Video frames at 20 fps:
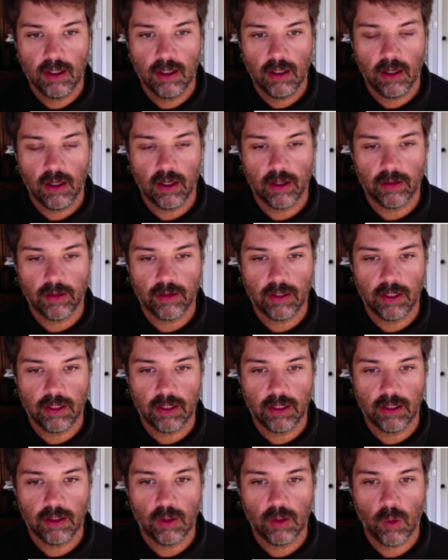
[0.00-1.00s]
The
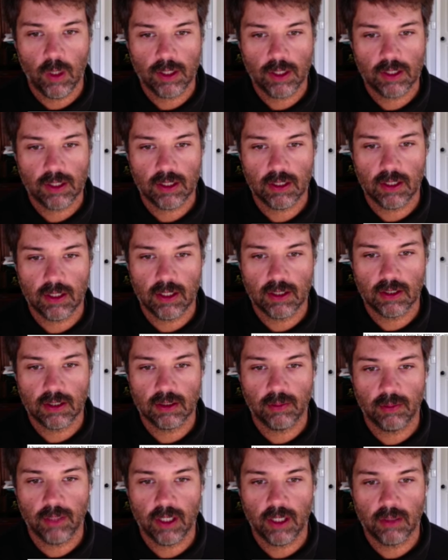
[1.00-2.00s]
question is at the
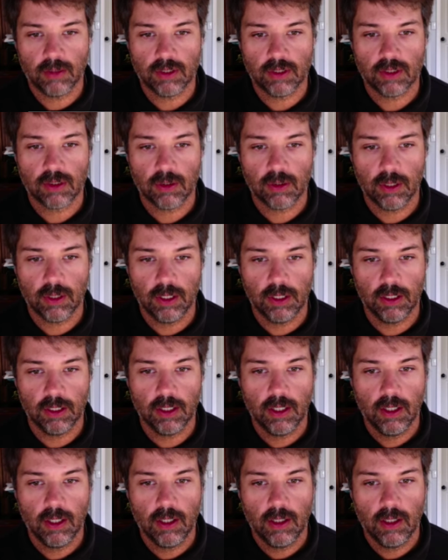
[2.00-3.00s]
bottom of the screen.
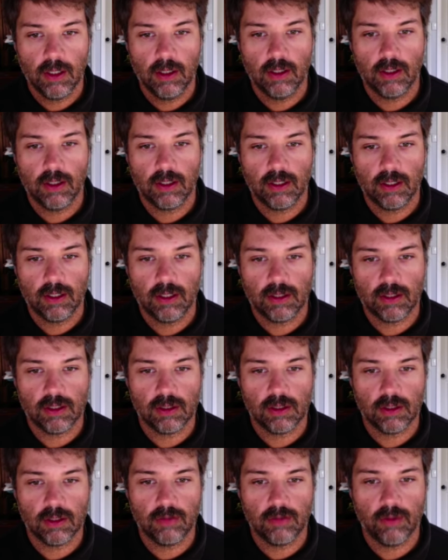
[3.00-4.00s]

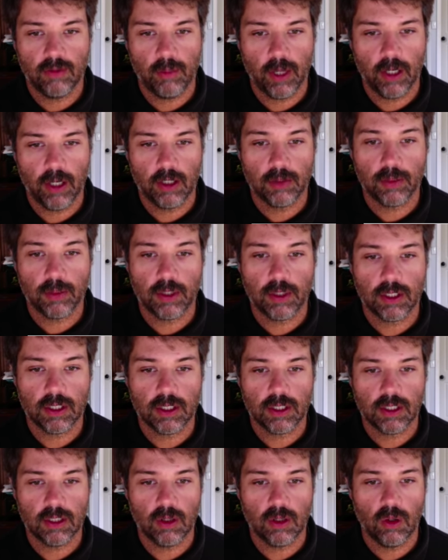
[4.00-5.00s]
Essentially, if a buyer is
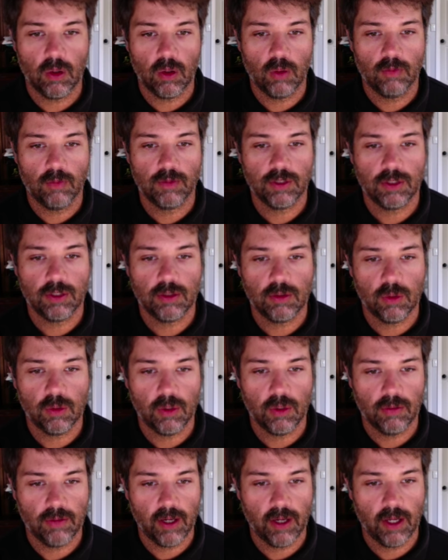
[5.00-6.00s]
purchasing a home for $225,000,
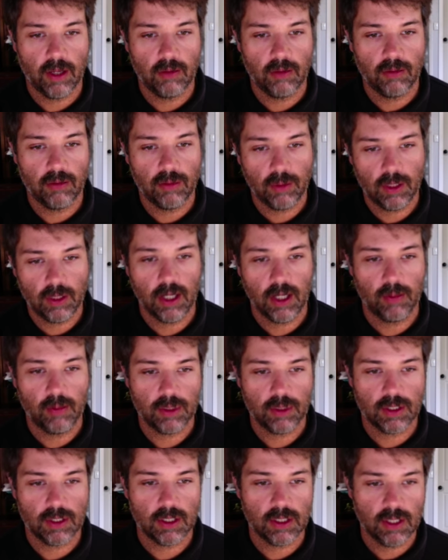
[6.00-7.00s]

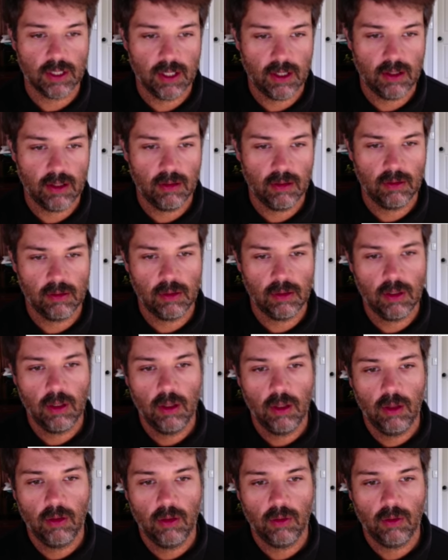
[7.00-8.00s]
3.5% down,
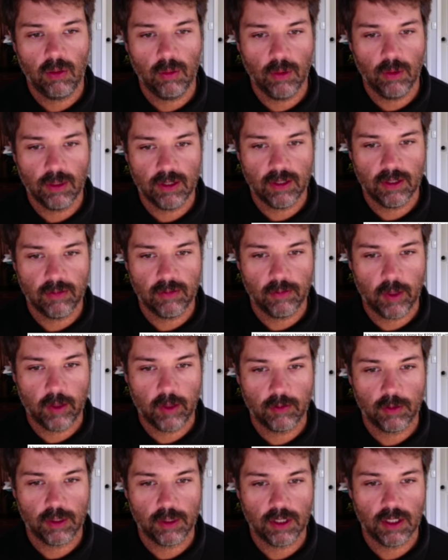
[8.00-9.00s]

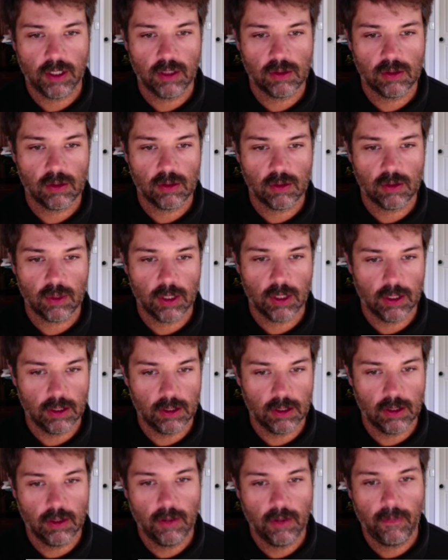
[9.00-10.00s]
3.75% interest rate,
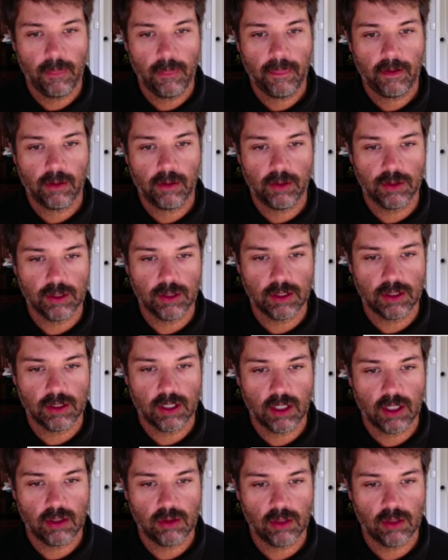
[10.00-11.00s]
closing
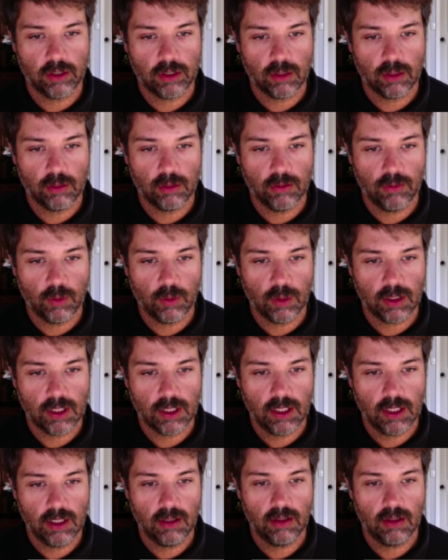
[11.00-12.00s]
scheduled October
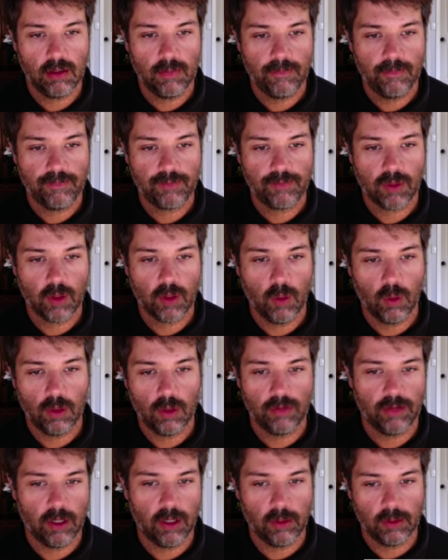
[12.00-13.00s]
14th, what are the
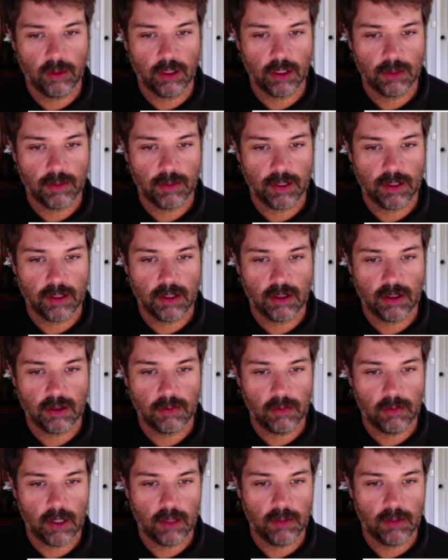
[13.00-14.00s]
following expenses
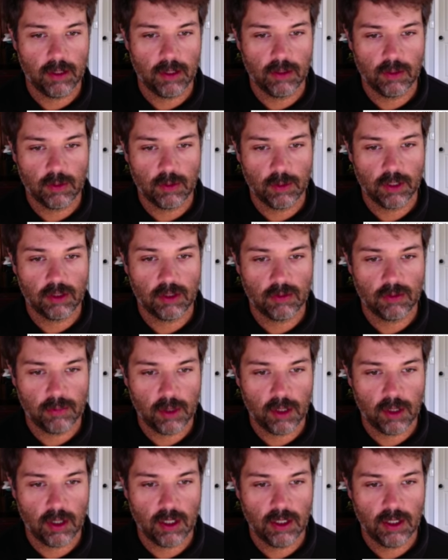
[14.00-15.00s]
paid by the respective
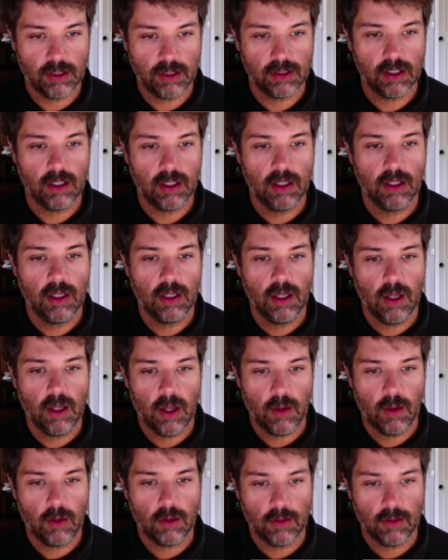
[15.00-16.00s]
parties?
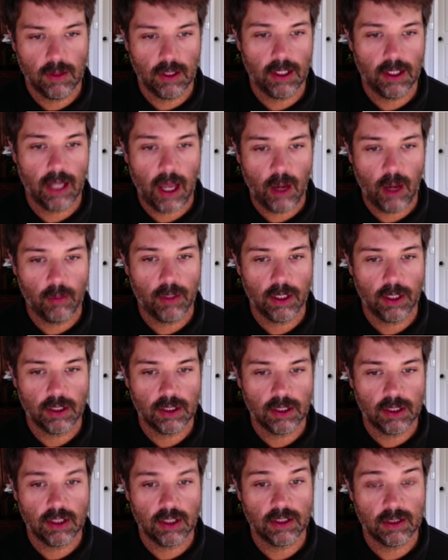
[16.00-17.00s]
Then how much
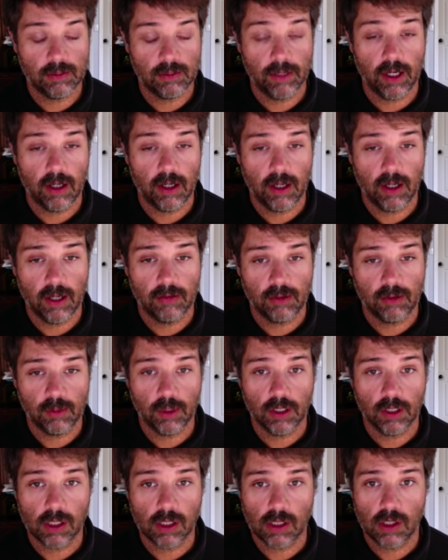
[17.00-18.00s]
does the buyer have to bring
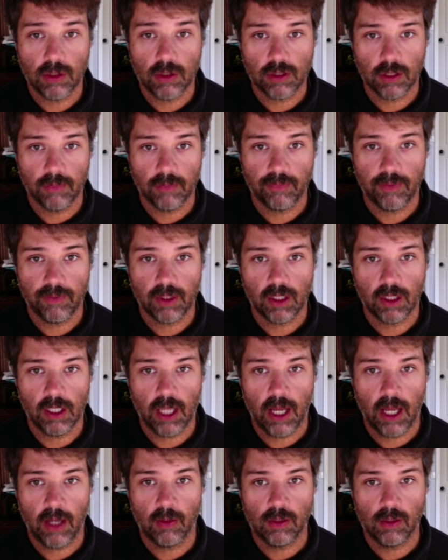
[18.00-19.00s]
at closing? And I
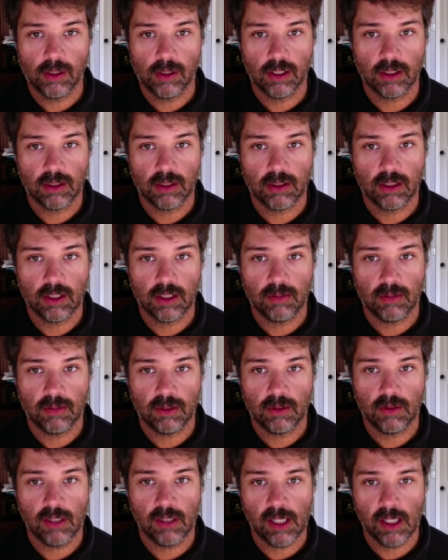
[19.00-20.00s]
always like to skip
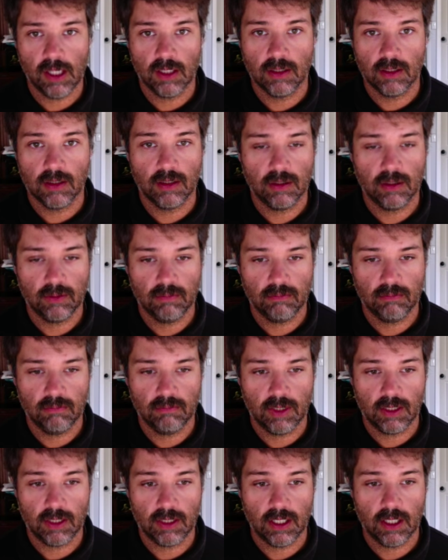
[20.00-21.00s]
to the end
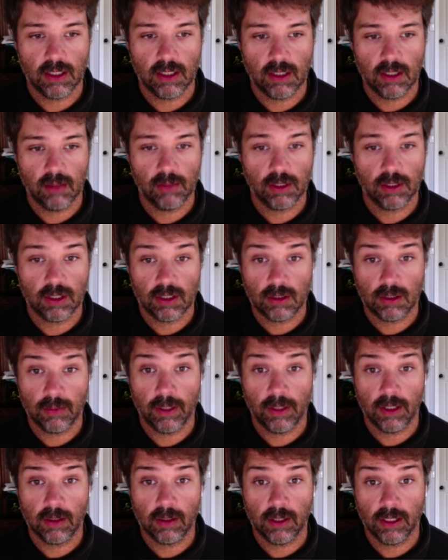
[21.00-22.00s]
and say how much does the
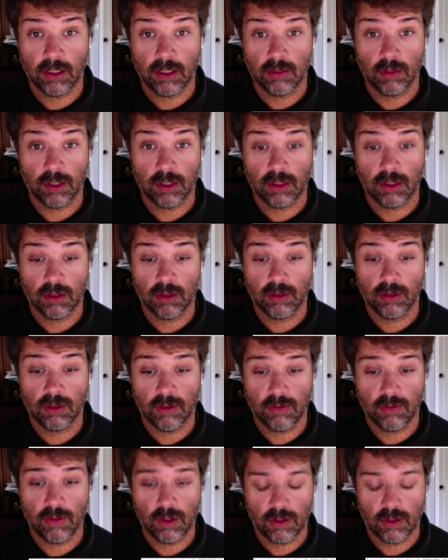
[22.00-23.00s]
buyer like to bring to closing
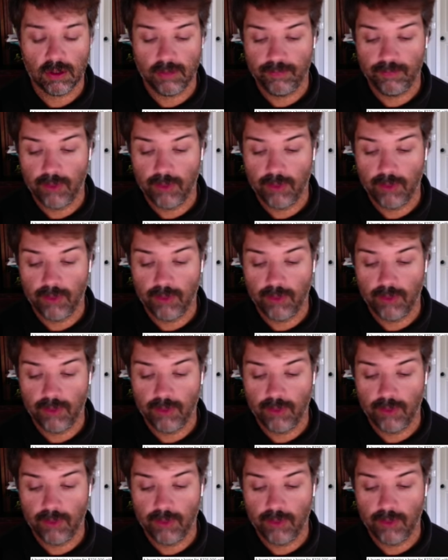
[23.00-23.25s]
first.